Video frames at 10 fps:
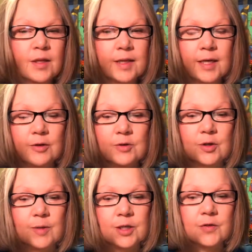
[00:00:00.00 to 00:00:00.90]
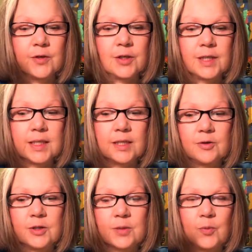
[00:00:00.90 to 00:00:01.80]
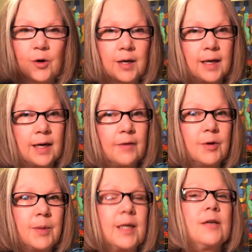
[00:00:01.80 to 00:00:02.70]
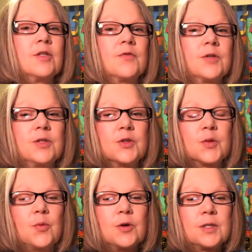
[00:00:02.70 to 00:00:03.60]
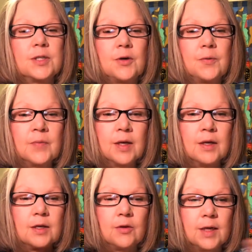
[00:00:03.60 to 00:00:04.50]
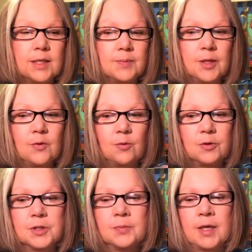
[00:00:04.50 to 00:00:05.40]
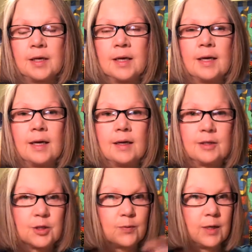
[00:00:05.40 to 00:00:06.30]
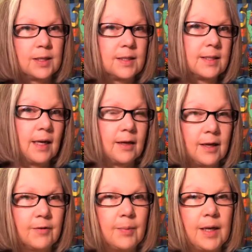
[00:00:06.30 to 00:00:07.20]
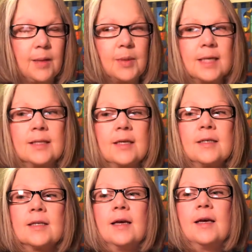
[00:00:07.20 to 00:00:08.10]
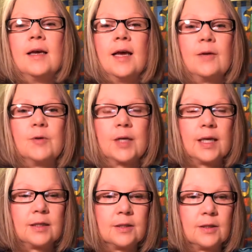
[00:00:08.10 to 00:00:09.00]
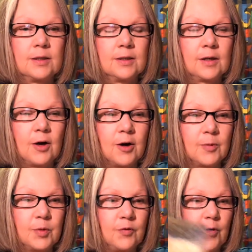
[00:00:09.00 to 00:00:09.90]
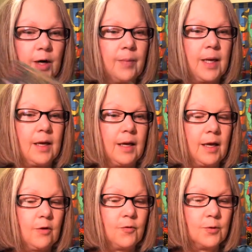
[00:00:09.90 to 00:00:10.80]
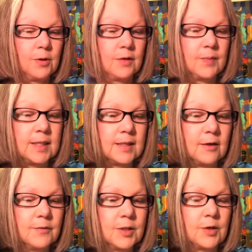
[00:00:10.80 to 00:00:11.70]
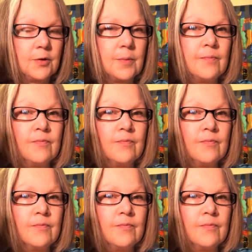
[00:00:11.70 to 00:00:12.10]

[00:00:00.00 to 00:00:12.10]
thank you so much for your continued support and everybody else for your support. So you guys mean the world to me and just wanted to send love and many blessings and we'll get into the card before I make a fool of myself. So